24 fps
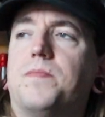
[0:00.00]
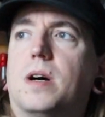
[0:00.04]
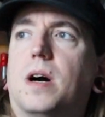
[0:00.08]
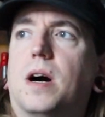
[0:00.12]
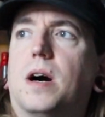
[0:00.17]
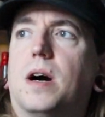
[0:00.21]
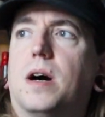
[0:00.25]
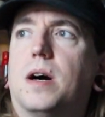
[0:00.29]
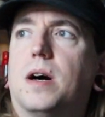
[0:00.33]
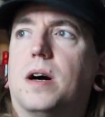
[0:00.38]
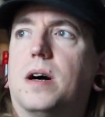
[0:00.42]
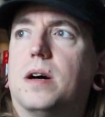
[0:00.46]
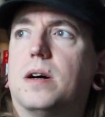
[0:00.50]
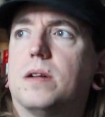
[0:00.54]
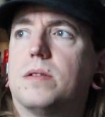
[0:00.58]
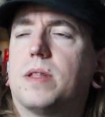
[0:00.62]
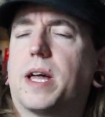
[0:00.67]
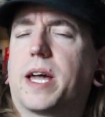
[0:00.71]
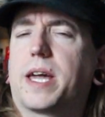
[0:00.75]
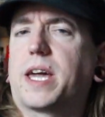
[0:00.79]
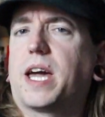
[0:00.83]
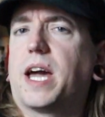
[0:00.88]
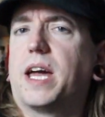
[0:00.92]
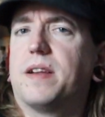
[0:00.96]

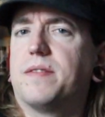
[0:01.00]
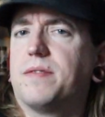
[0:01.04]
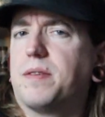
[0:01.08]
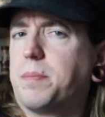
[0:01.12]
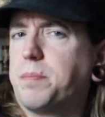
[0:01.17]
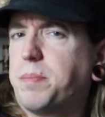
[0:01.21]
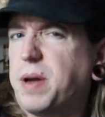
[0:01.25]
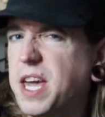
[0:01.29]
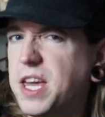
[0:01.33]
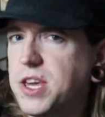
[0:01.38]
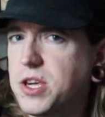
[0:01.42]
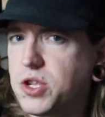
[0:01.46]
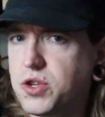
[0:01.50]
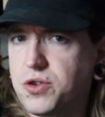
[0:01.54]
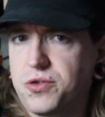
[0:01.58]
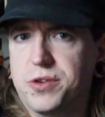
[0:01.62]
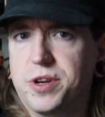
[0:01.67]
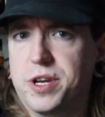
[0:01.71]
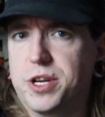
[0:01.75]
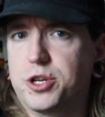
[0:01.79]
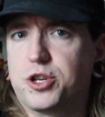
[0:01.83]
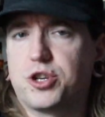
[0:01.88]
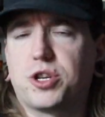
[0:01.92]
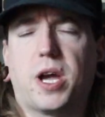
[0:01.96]
kind of a
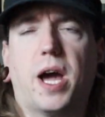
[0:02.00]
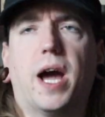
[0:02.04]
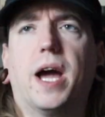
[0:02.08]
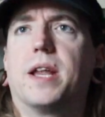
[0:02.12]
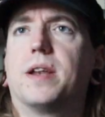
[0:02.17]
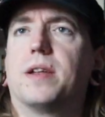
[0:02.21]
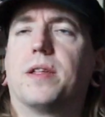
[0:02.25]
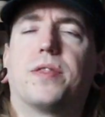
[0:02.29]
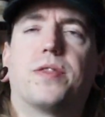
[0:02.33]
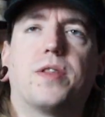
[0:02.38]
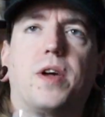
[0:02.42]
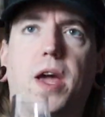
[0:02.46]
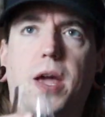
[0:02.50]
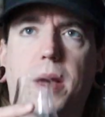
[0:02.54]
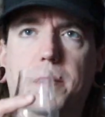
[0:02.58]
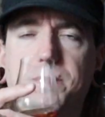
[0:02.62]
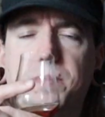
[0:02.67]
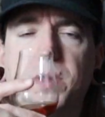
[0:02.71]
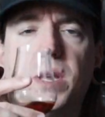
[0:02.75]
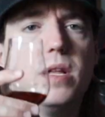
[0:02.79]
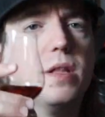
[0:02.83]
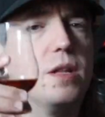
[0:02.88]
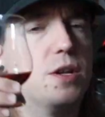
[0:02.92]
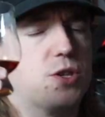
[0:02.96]
pastry-ish kind of thing.
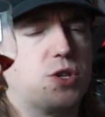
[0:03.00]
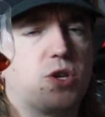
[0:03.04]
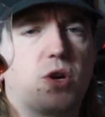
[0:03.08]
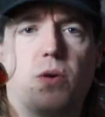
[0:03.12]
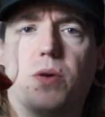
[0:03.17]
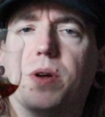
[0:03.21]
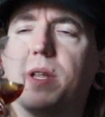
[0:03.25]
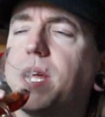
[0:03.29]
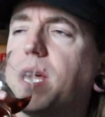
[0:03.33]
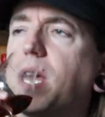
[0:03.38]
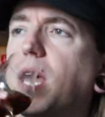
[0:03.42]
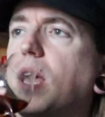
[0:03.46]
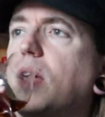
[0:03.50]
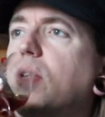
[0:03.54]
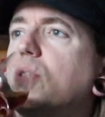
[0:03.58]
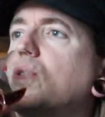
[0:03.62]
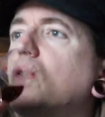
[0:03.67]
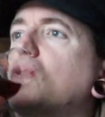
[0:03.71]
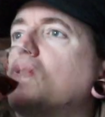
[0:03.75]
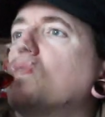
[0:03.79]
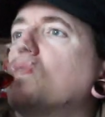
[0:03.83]
Let's go in again.